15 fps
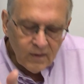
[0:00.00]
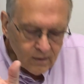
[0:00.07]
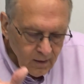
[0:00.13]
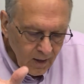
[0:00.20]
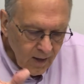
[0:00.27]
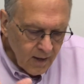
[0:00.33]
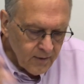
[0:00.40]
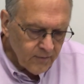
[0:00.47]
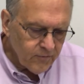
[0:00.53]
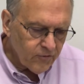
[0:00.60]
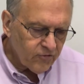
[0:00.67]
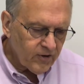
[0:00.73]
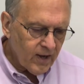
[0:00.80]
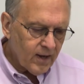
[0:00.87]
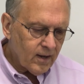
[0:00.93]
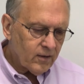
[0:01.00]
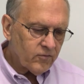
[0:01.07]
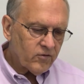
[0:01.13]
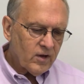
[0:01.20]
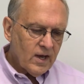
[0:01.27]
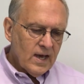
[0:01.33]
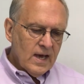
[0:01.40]
God
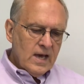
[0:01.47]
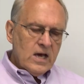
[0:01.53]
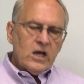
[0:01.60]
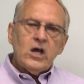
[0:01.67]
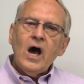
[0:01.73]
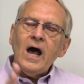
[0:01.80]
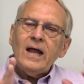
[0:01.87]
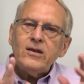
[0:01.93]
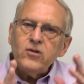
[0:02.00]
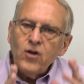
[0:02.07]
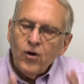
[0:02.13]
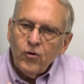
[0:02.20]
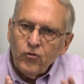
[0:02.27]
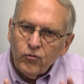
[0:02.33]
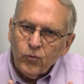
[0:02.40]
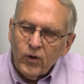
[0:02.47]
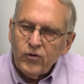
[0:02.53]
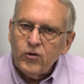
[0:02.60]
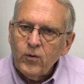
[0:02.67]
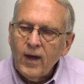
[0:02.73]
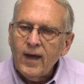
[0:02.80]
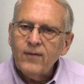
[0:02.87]
understands. God knows
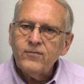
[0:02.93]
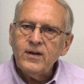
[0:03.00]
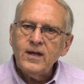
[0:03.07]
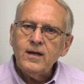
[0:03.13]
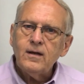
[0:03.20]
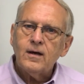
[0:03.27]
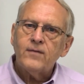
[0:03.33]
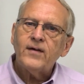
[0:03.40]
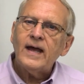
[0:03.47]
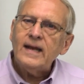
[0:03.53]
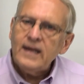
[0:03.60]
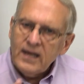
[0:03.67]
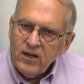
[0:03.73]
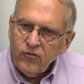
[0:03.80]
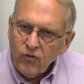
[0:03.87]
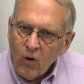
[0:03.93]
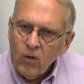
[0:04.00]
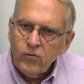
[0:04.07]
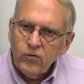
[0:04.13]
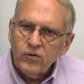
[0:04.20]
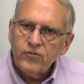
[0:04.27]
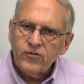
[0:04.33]
what you have need of, and He's
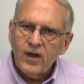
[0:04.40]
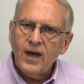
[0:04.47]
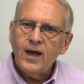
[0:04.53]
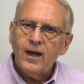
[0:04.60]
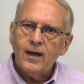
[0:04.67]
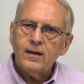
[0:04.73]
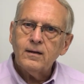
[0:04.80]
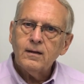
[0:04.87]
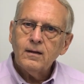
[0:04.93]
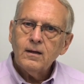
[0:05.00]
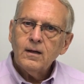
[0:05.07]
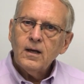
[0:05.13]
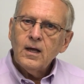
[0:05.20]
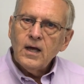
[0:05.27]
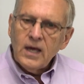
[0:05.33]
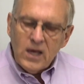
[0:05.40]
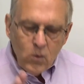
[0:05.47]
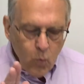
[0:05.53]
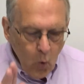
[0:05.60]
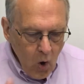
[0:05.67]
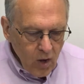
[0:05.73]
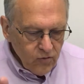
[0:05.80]
on your side. He
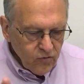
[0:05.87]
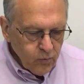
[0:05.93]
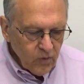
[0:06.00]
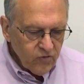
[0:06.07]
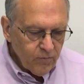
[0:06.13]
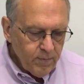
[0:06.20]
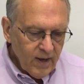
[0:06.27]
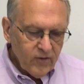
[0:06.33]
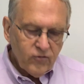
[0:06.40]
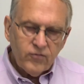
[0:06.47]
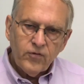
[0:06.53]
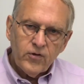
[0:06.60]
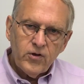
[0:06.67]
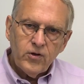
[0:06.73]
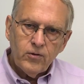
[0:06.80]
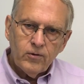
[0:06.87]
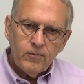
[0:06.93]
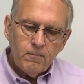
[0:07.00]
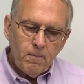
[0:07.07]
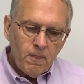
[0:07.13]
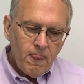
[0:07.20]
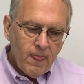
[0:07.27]
wants what's best for you.
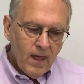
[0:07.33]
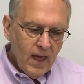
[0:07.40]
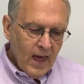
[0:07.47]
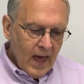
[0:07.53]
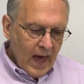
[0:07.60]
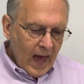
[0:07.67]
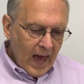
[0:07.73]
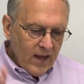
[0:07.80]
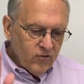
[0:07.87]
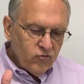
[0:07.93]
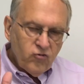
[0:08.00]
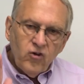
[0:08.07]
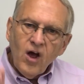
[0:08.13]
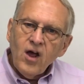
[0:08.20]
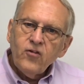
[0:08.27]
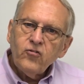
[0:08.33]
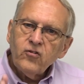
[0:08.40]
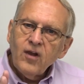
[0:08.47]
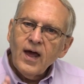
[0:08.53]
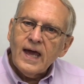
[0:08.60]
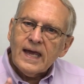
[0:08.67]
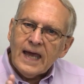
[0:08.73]
And just
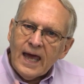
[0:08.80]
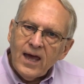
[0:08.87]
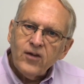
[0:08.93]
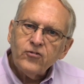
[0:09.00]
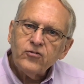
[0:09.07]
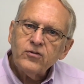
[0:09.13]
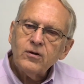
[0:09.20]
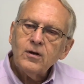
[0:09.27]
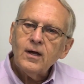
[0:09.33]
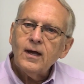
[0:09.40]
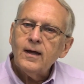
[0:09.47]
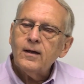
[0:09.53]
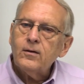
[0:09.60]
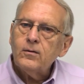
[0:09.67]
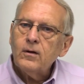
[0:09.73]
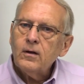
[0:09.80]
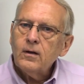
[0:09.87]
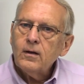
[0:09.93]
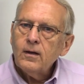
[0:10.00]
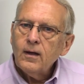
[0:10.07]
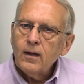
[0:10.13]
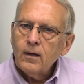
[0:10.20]
like Esther and
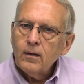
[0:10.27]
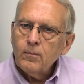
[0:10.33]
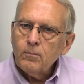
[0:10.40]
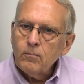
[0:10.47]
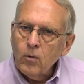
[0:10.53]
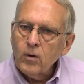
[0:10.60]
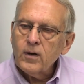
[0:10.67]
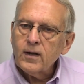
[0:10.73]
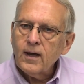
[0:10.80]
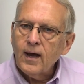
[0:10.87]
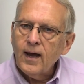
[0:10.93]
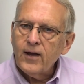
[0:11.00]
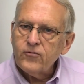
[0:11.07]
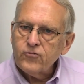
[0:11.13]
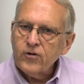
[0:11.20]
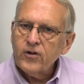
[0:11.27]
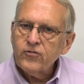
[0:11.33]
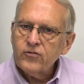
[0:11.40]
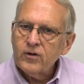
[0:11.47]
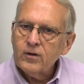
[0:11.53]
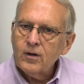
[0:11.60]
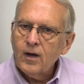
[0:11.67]
Mordecai
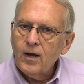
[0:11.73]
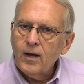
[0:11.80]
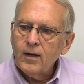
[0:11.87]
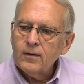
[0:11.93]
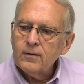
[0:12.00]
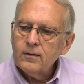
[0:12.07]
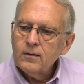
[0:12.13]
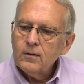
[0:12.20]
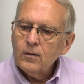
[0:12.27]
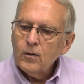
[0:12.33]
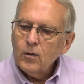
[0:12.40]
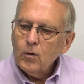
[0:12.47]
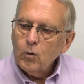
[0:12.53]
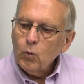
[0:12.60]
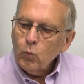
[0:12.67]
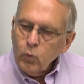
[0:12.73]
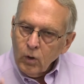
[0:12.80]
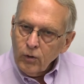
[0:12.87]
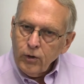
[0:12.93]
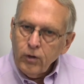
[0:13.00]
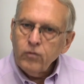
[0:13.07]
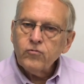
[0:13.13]
trusted God,
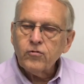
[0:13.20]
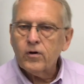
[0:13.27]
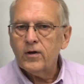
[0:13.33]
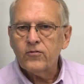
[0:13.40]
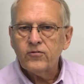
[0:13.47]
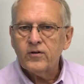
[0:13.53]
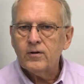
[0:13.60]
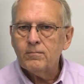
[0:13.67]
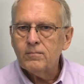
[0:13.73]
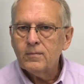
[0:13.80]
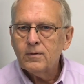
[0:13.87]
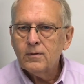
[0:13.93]
will you trust Him?